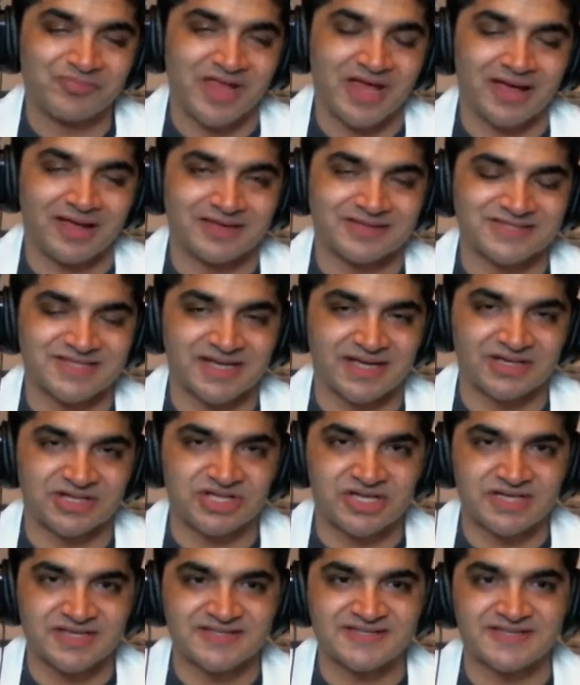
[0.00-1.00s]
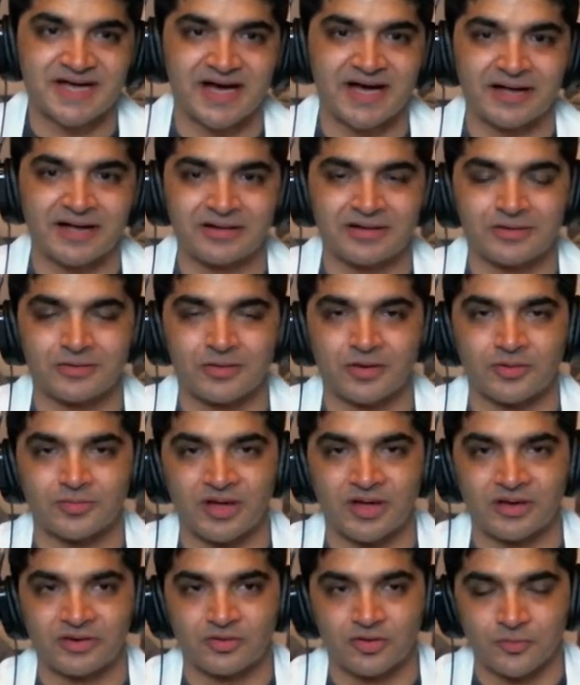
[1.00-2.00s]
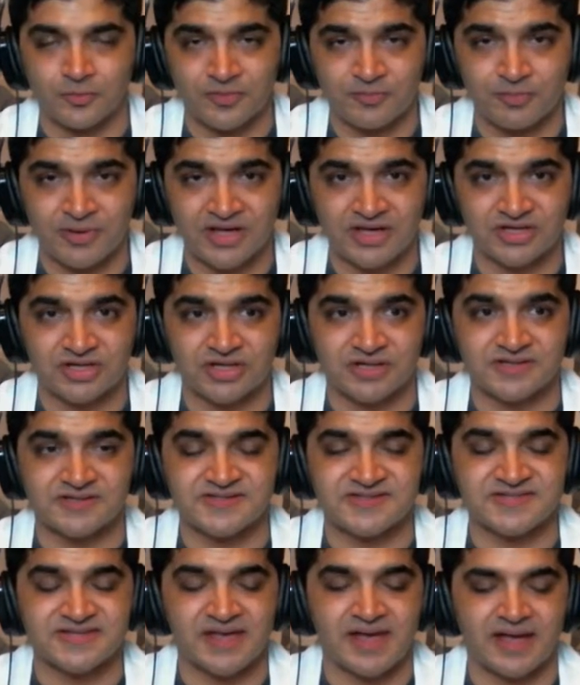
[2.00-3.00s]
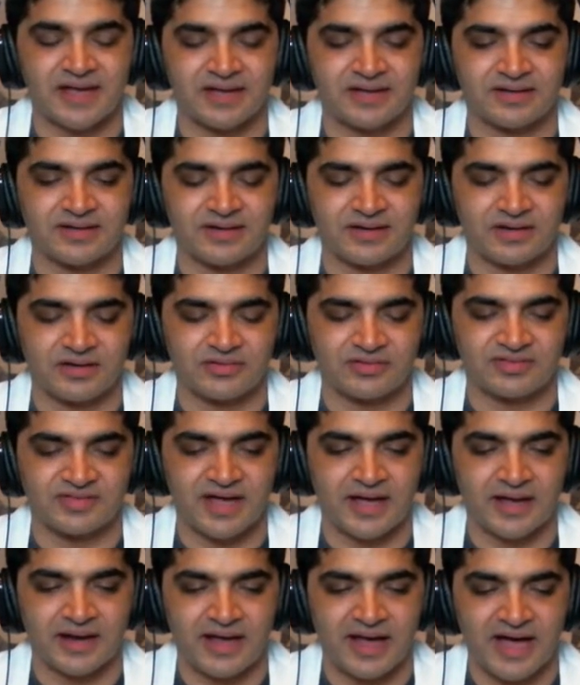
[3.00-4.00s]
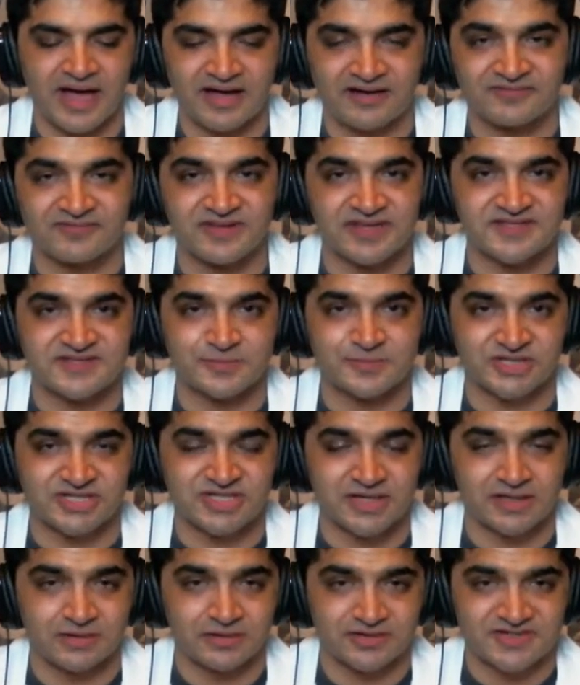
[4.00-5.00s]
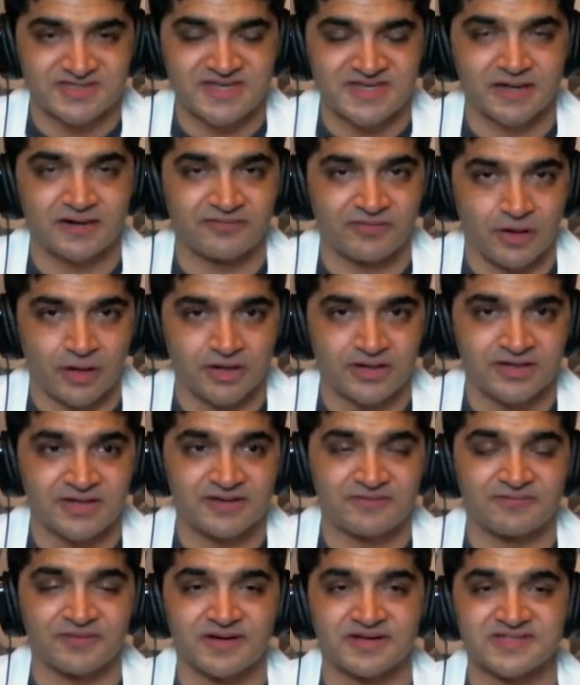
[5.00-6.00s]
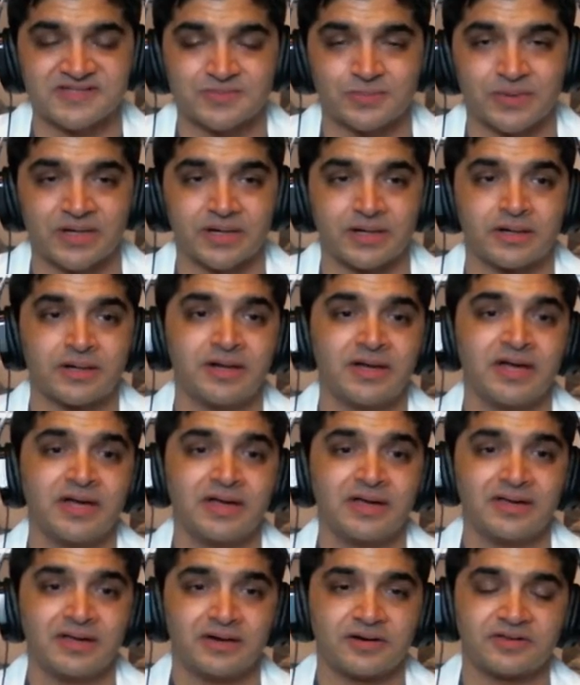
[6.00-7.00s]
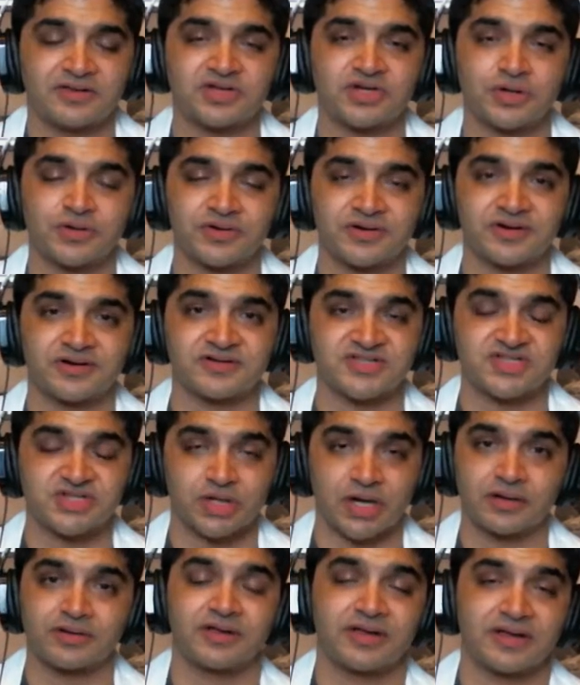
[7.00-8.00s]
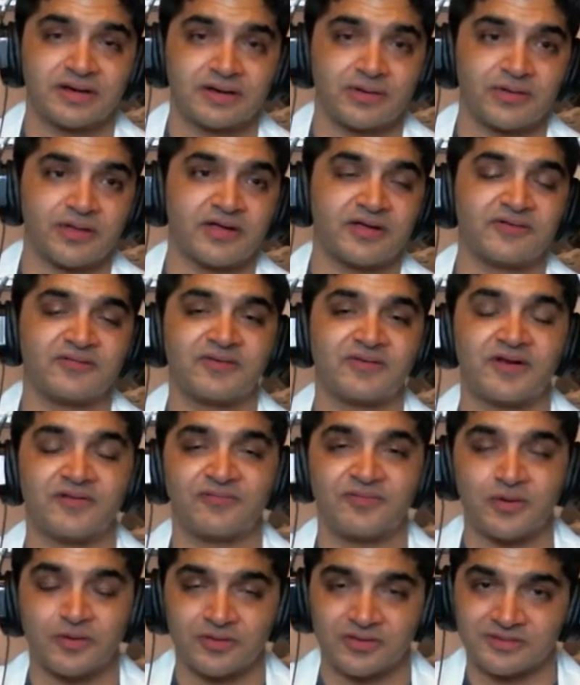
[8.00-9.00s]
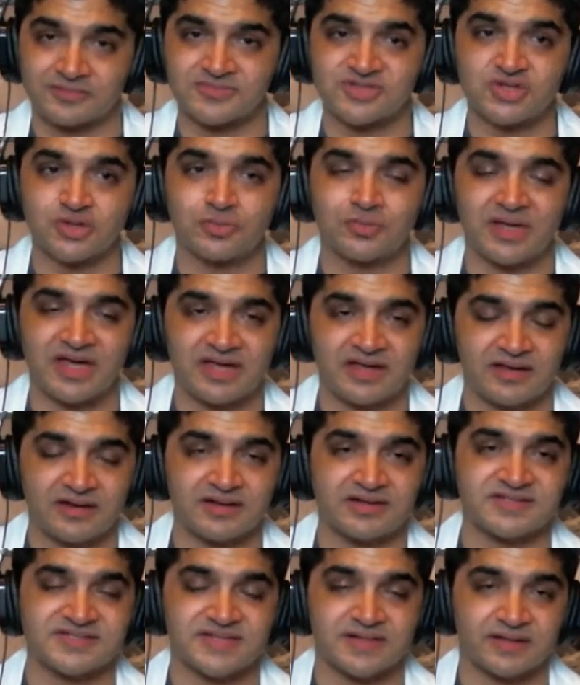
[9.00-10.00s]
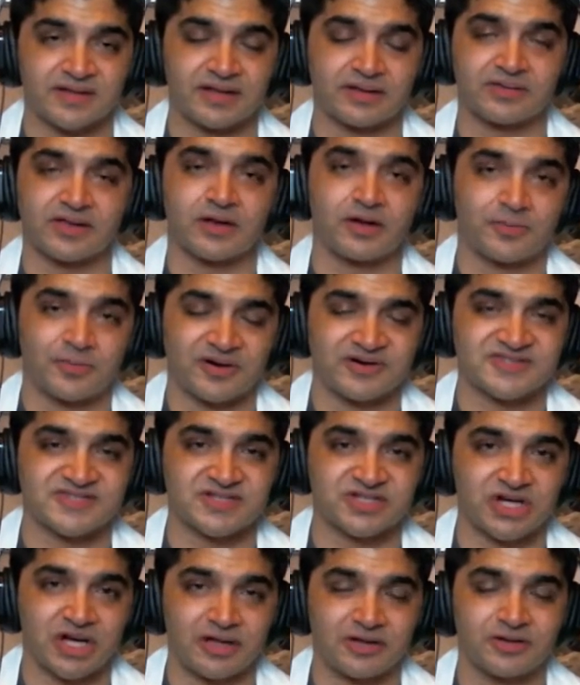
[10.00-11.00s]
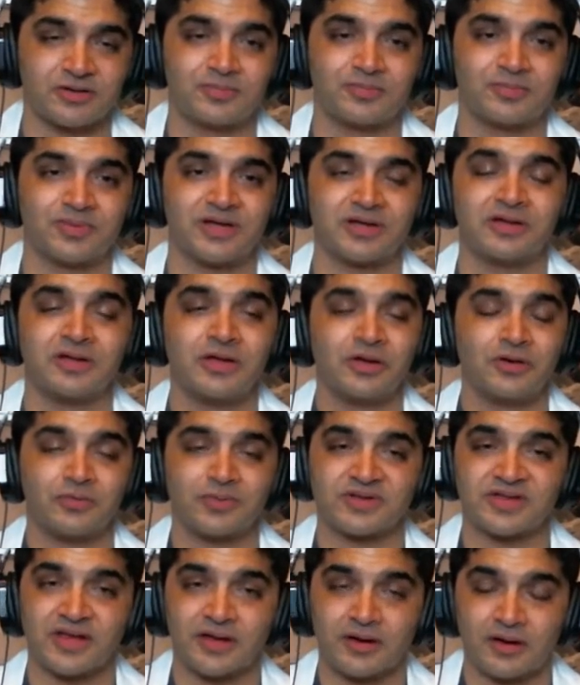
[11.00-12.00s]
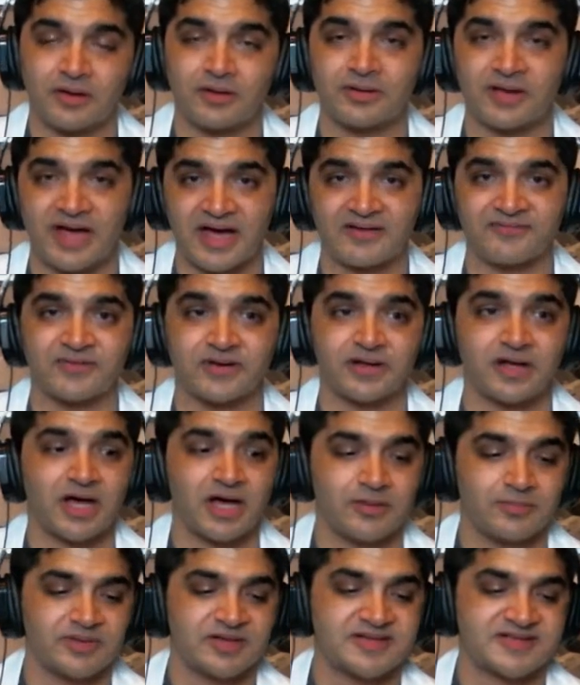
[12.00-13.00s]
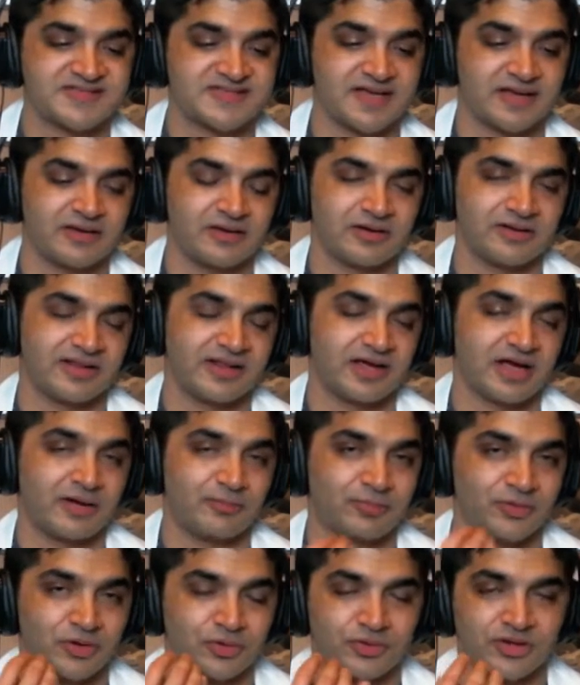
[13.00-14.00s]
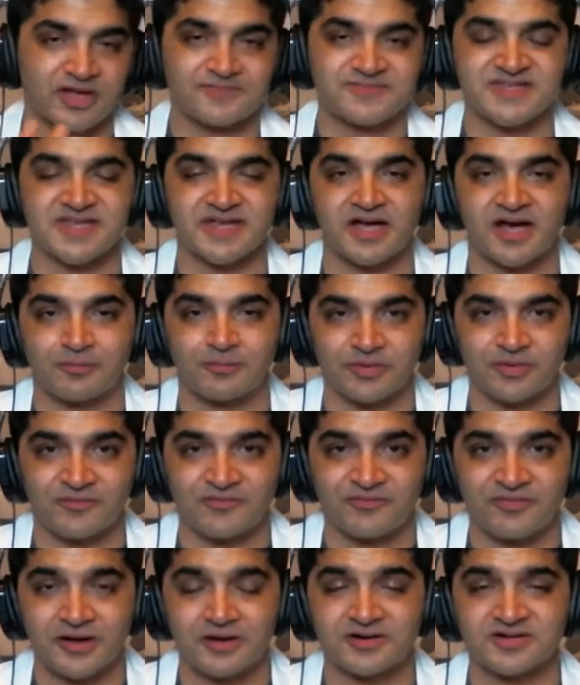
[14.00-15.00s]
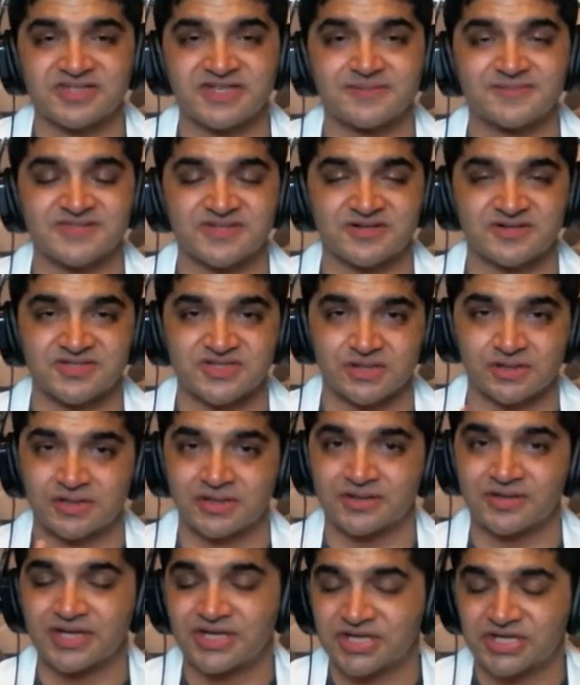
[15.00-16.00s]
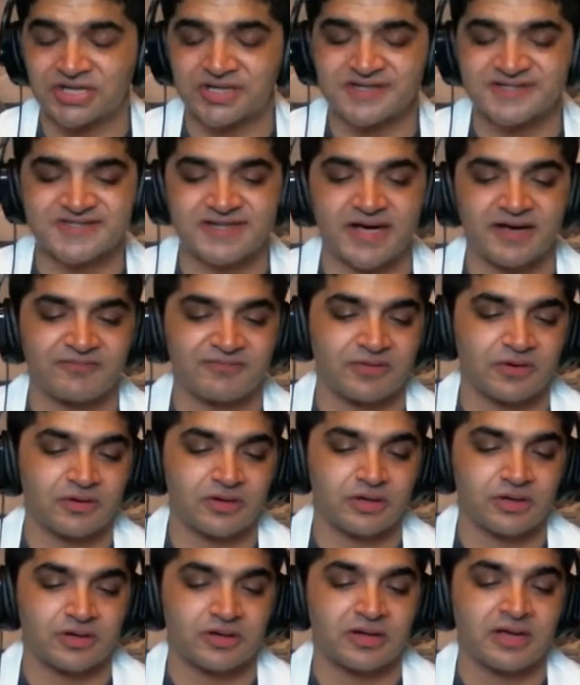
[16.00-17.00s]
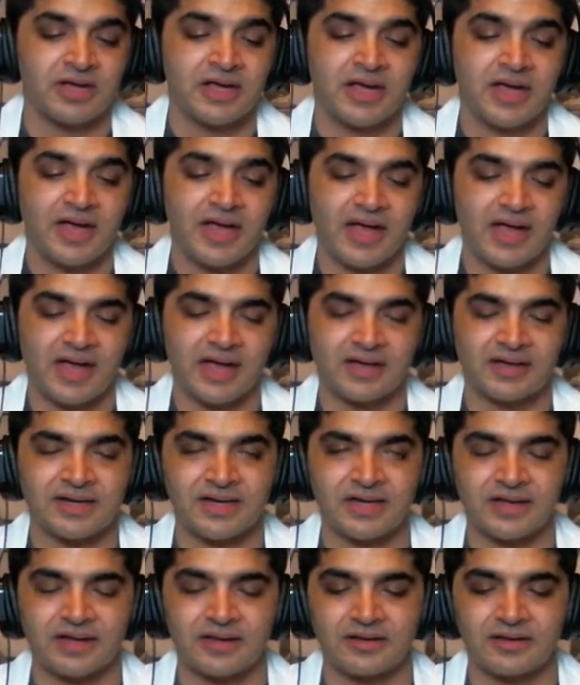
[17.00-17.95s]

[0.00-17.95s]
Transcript: And she's got, a group of patients and that have these particular set of heart defects where, the children are struggling to live, and a few of them do make it into like later parts of childhood. But what they all have in common is that, they got blue lips, they got blue fingertips, their circulation is not very good. And,